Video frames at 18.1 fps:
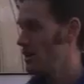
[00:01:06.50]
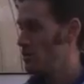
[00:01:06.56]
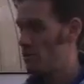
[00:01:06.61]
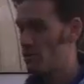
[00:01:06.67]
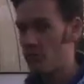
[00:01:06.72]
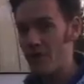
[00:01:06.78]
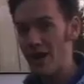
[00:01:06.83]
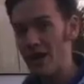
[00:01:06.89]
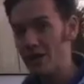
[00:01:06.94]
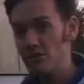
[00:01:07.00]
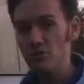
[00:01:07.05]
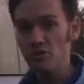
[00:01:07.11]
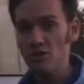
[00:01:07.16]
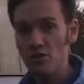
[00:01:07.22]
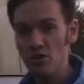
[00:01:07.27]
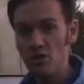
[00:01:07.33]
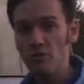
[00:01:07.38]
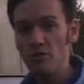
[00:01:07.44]
Refractors
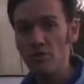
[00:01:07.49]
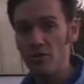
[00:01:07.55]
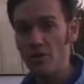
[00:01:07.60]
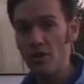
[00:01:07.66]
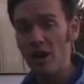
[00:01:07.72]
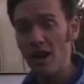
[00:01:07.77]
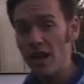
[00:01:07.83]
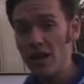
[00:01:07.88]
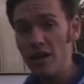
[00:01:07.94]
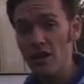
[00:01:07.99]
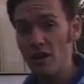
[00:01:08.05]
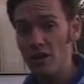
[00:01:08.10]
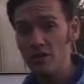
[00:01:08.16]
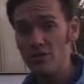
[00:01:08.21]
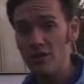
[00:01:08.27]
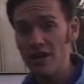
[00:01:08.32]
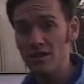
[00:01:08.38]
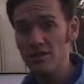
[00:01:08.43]
are known for their high
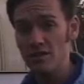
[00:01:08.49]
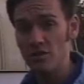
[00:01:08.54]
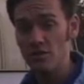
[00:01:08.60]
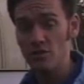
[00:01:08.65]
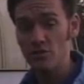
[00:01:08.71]
contrast and